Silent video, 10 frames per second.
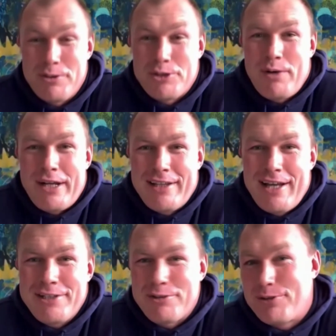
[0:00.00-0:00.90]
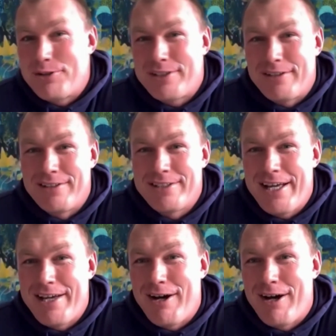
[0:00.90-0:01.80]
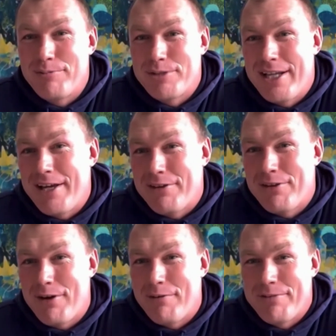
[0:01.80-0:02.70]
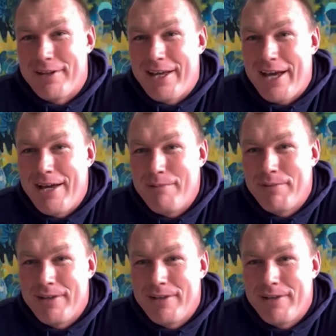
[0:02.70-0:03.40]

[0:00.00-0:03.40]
which is quite nice because you still stay at arm's length of the game.